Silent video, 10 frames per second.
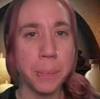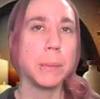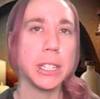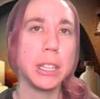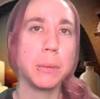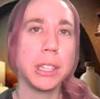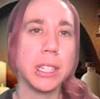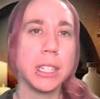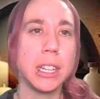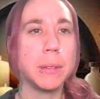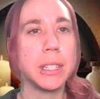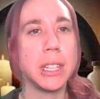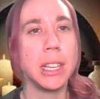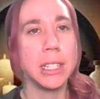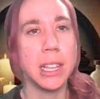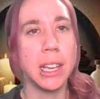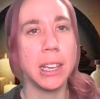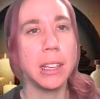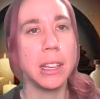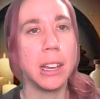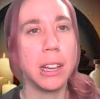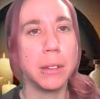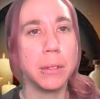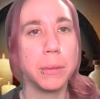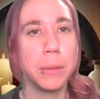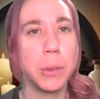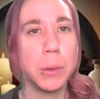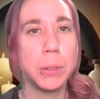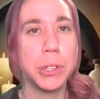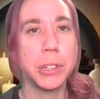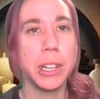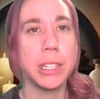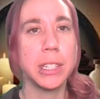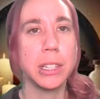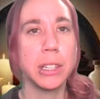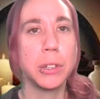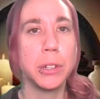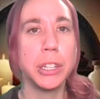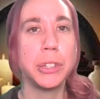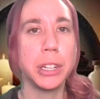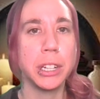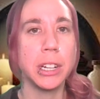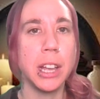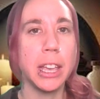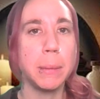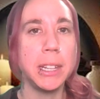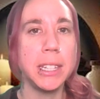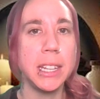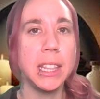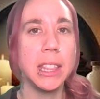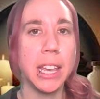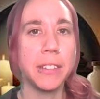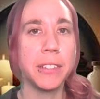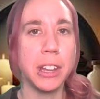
So basically what this study was saying is that cold stress could trigger an IBD-like